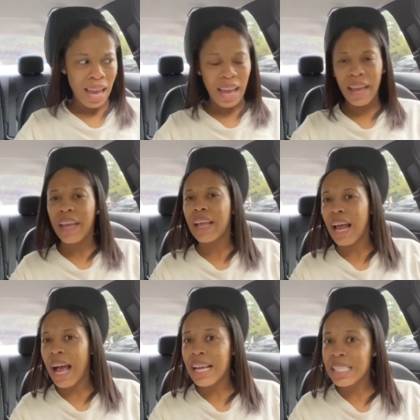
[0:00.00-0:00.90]
And
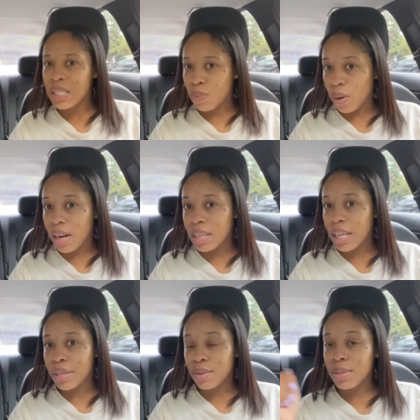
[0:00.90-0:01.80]
I swear
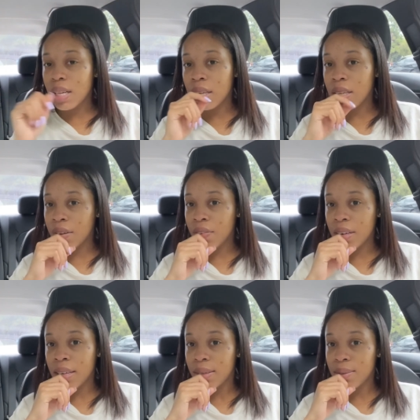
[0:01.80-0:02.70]
they used a
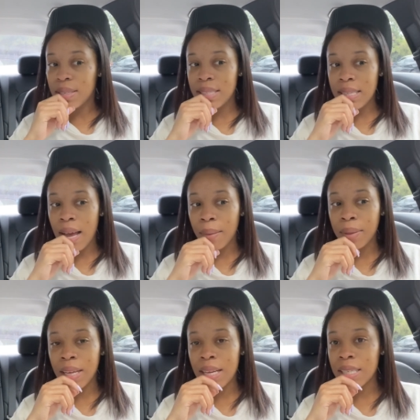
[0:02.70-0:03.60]
different needle this time
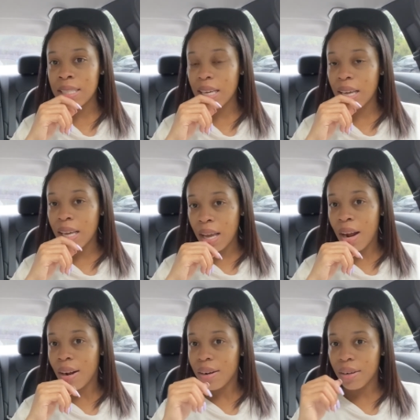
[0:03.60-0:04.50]
because it
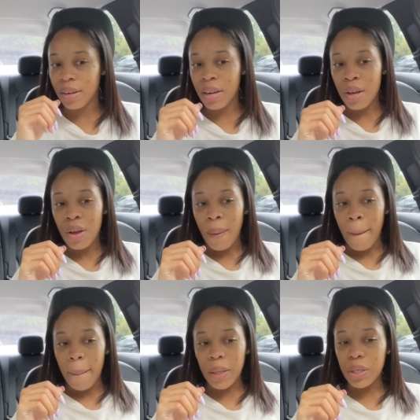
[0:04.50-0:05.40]
hurt.
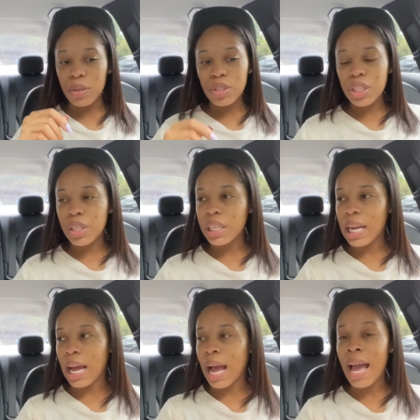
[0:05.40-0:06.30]
Usually,
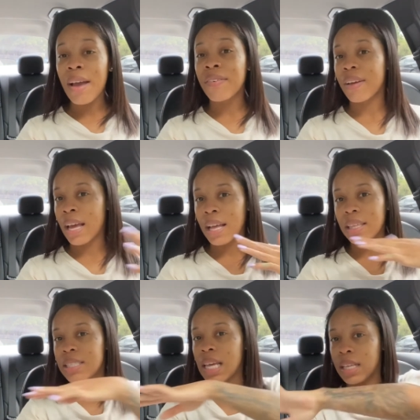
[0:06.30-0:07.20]
I have
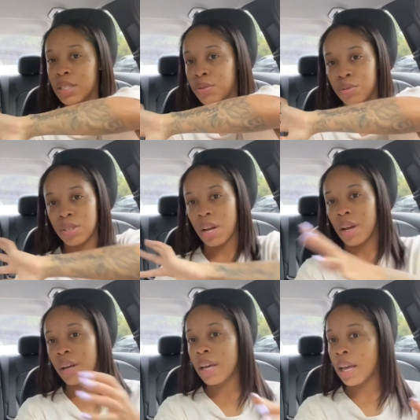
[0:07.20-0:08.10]
hella tattoos,
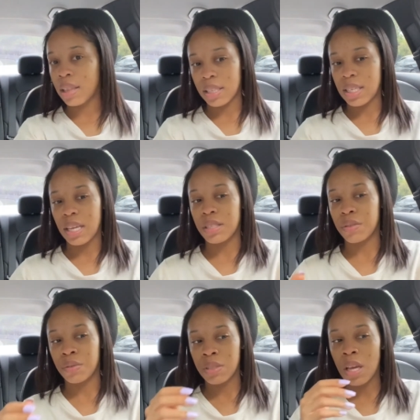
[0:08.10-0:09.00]
y'all. Hella
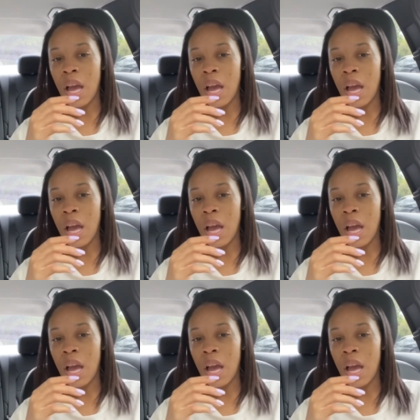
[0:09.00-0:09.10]
tattoos.